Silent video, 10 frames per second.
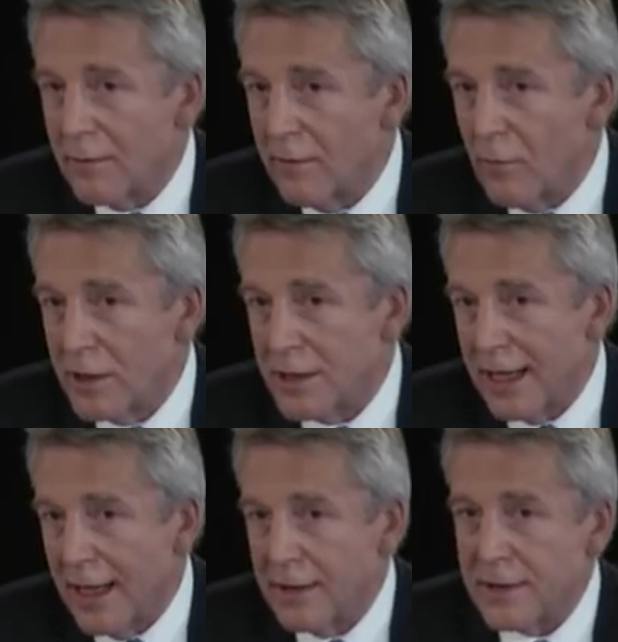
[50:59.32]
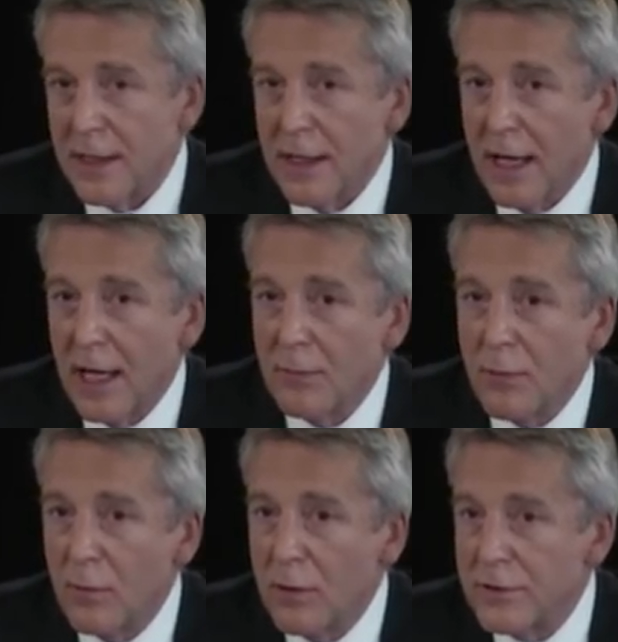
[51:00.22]
we've worked it out,
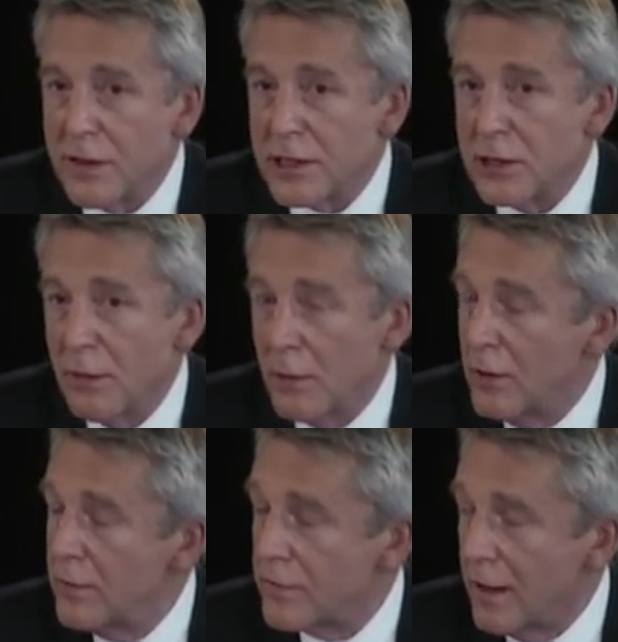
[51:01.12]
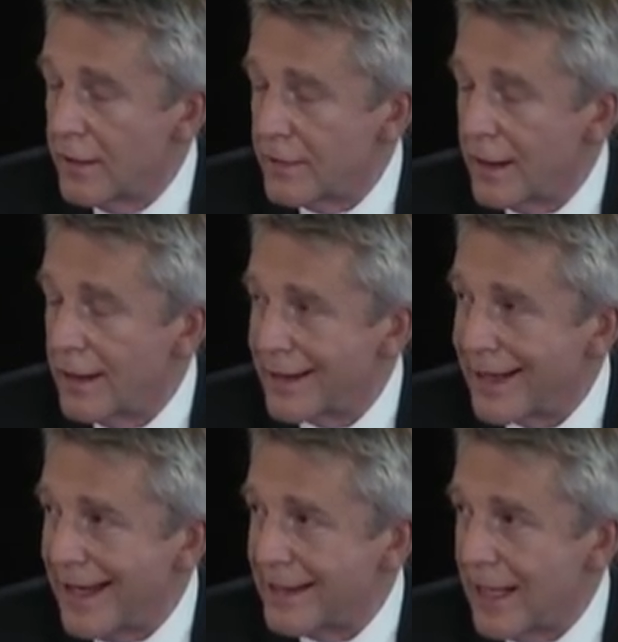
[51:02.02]
but we'll just do a balloon sizing in the
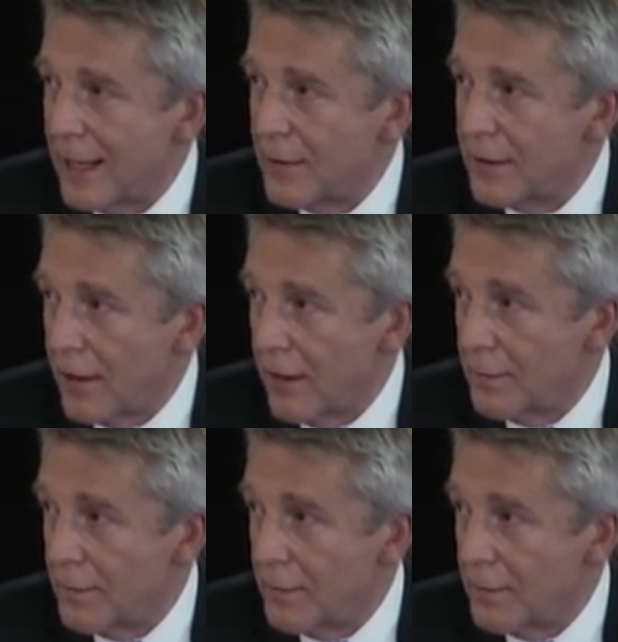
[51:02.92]
cath lab at the last